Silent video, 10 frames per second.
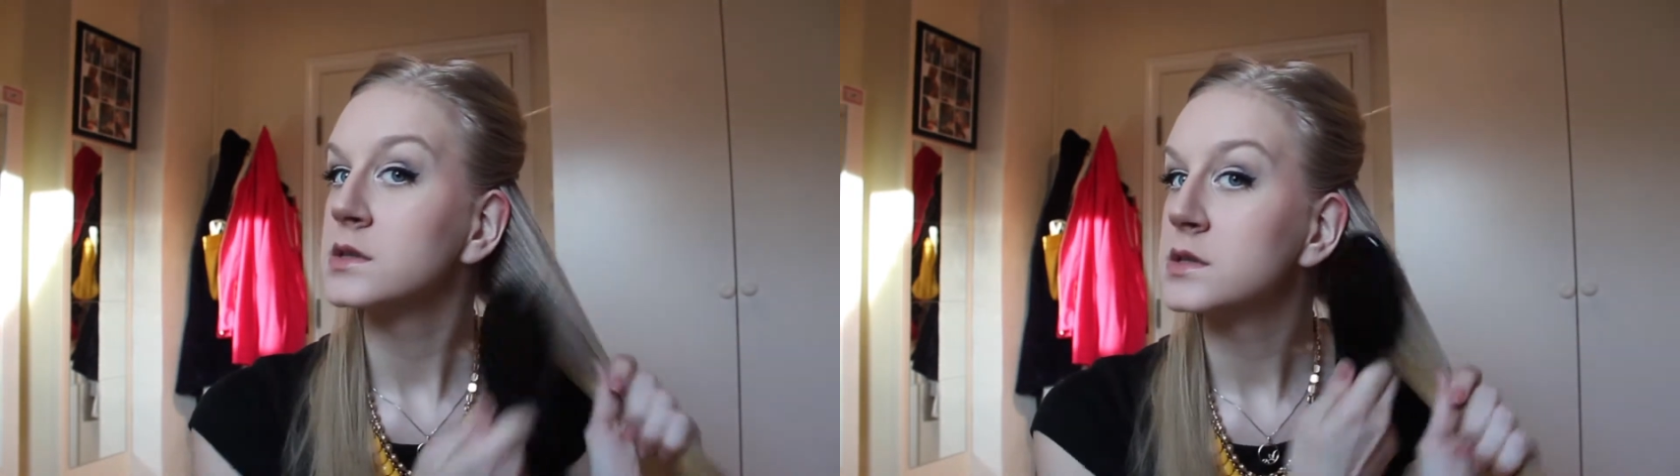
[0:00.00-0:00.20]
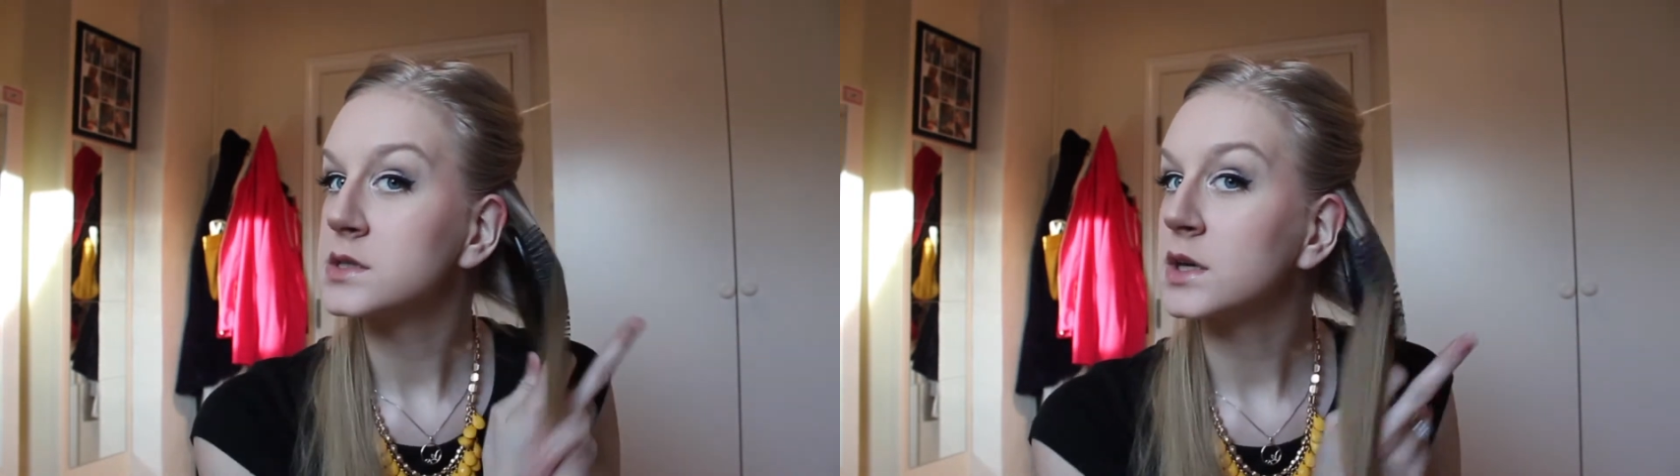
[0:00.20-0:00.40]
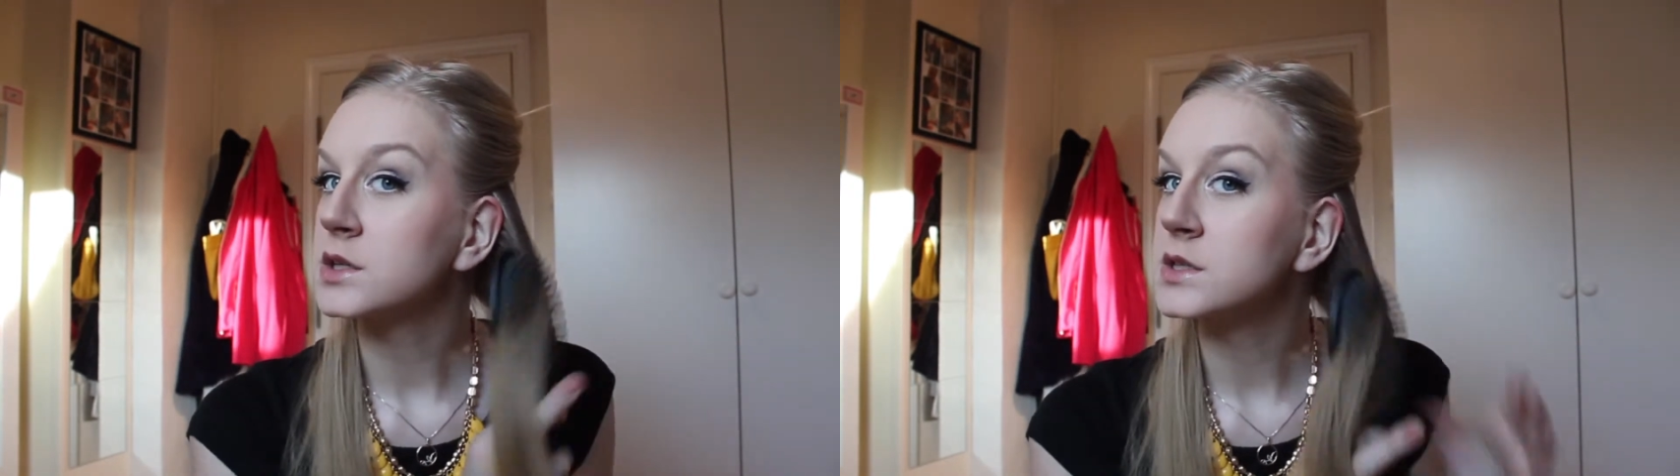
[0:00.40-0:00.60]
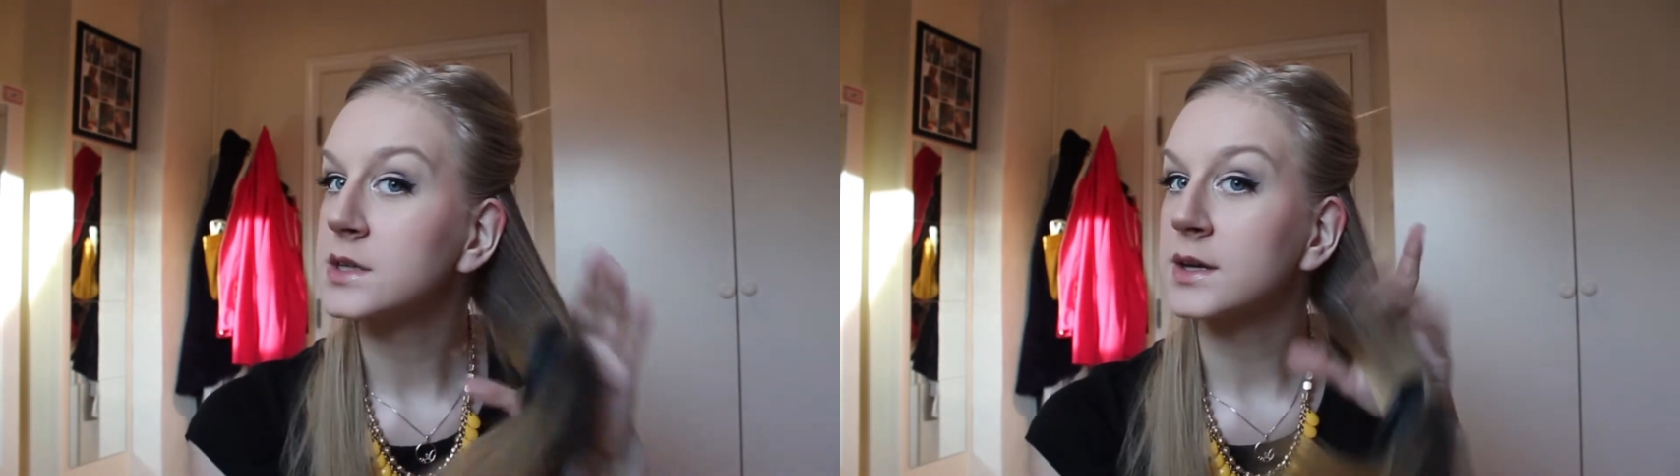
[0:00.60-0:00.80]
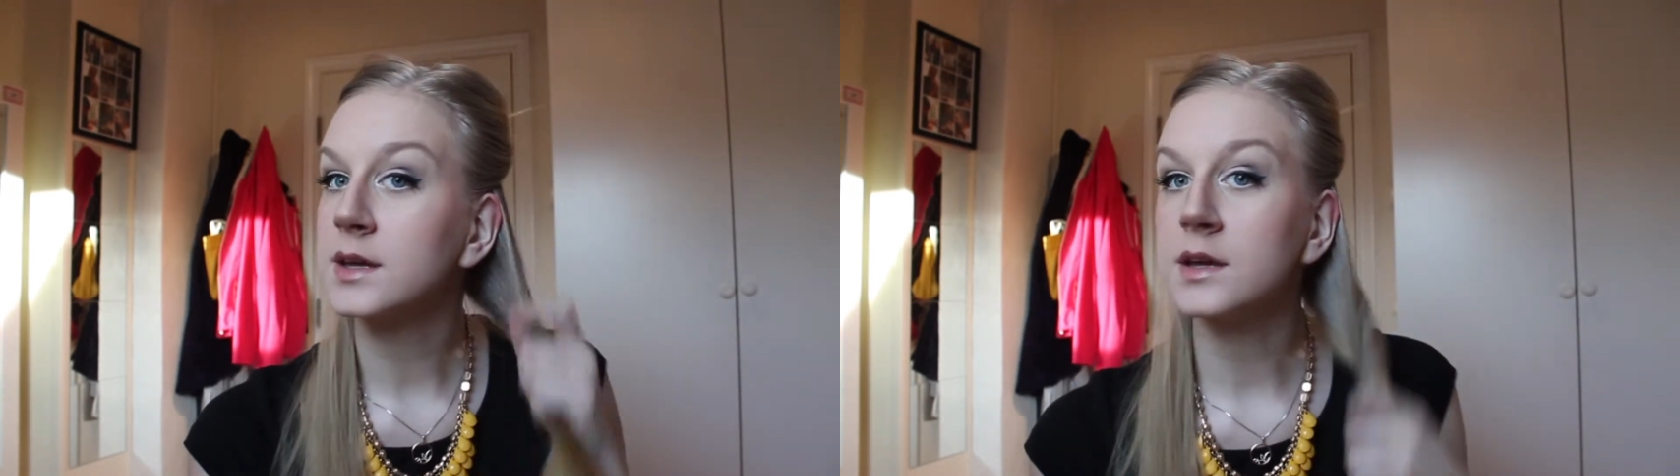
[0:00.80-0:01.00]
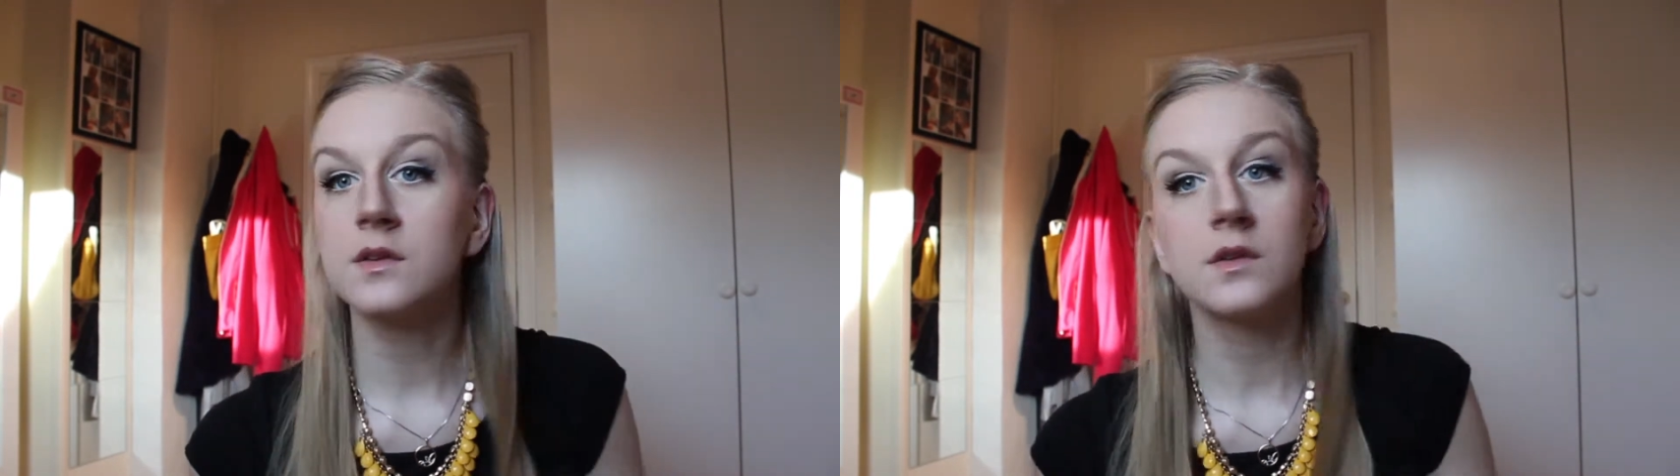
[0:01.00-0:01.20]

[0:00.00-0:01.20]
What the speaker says: sections I need